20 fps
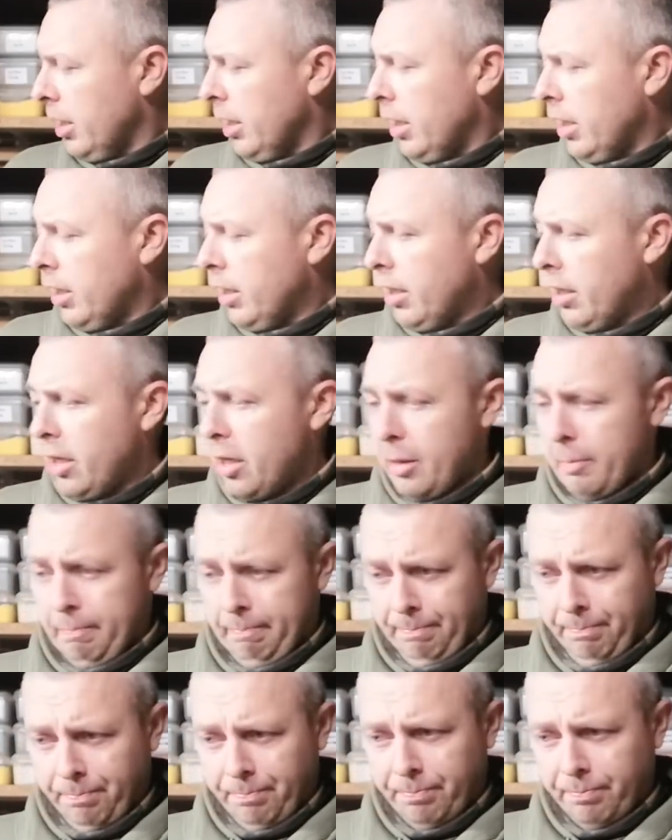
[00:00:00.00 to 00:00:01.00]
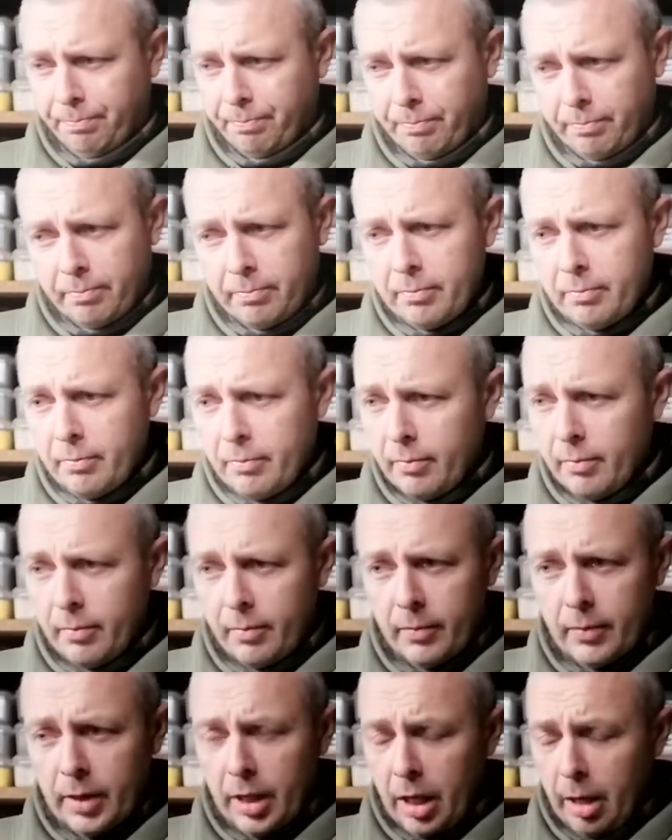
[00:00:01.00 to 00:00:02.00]
and
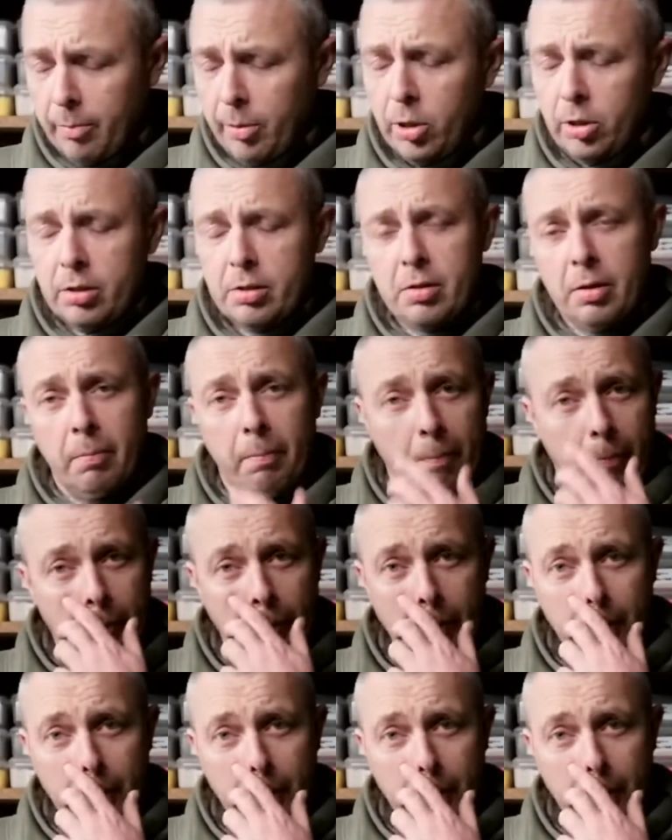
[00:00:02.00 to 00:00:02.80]
I bought some.